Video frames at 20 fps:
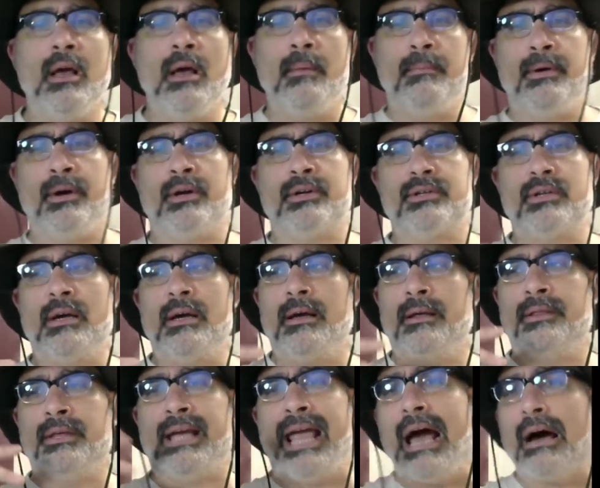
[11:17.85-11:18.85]
Because
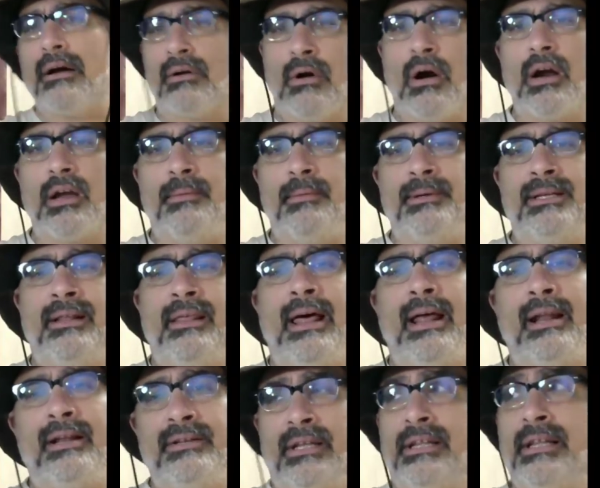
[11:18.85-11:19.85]
the counter argument to that
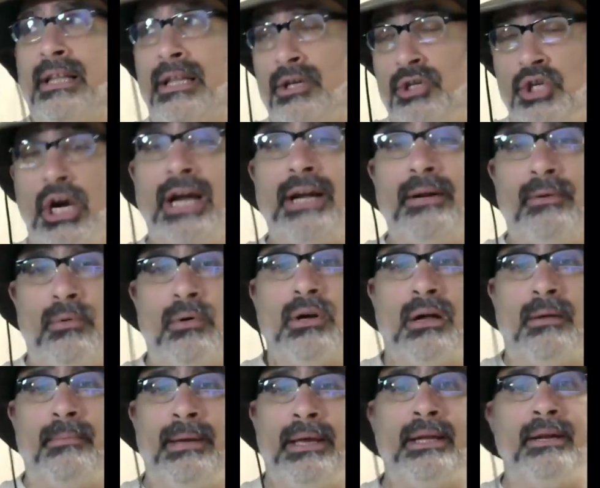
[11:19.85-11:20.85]
is, and then China will
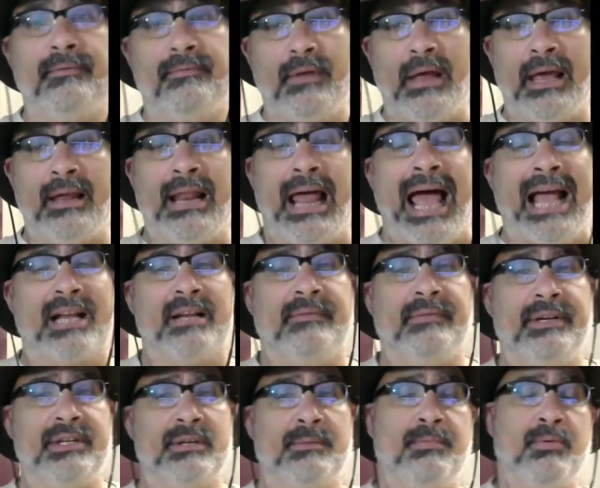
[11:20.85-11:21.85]
come in and actively
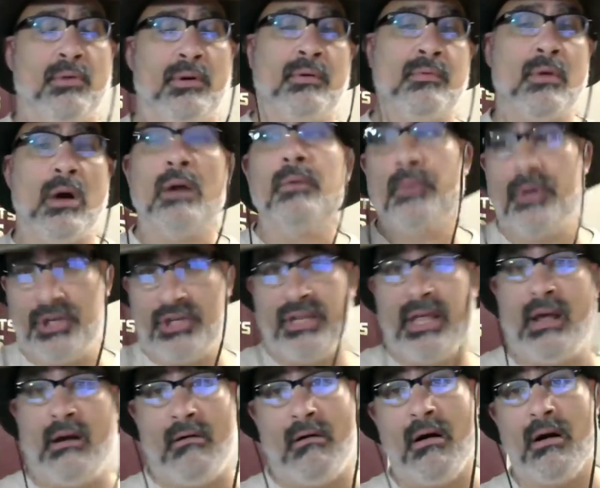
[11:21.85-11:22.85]
support Iran, which
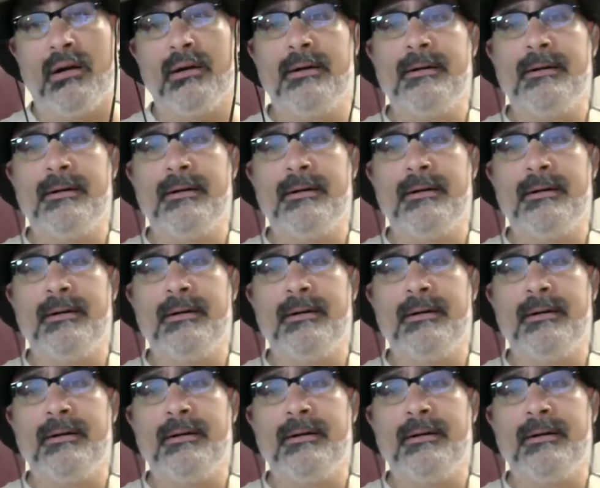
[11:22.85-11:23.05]
they are,